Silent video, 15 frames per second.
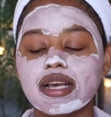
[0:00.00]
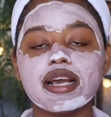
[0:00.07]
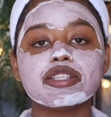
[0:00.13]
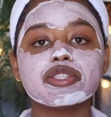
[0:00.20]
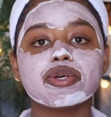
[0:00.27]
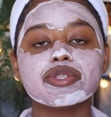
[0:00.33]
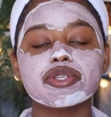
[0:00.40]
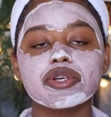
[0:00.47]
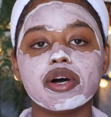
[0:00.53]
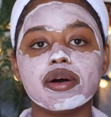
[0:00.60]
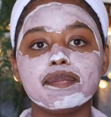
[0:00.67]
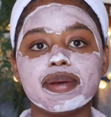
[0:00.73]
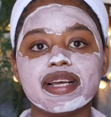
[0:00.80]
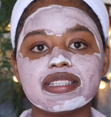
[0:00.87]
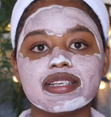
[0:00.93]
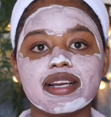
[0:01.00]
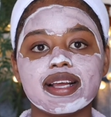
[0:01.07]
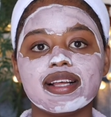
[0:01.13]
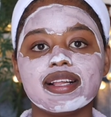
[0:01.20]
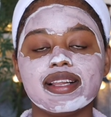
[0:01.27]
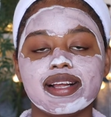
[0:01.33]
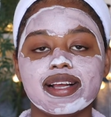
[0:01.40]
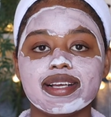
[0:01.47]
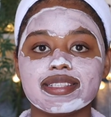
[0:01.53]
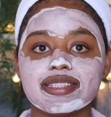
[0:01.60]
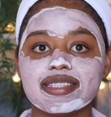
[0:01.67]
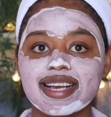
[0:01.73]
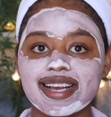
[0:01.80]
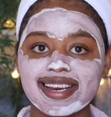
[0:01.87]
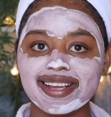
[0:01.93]
It's also got bentonite clay as a
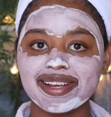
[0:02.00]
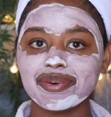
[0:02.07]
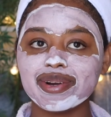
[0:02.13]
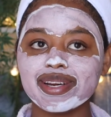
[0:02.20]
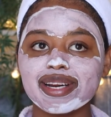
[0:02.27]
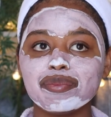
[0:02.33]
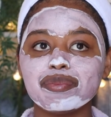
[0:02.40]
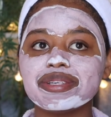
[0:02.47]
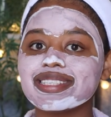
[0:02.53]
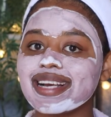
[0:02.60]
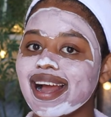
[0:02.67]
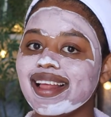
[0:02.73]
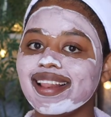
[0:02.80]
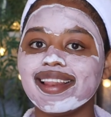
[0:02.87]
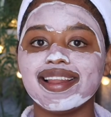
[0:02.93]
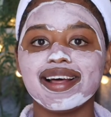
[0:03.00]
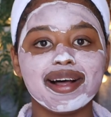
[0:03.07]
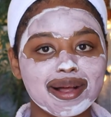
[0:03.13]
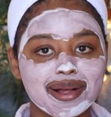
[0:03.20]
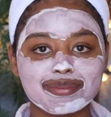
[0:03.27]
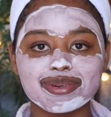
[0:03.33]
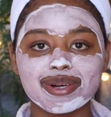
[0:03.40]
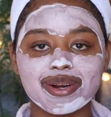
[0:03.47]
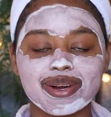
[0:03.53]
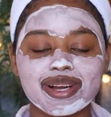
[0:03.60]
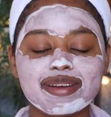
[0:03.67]
second ingredient, which I love, girl.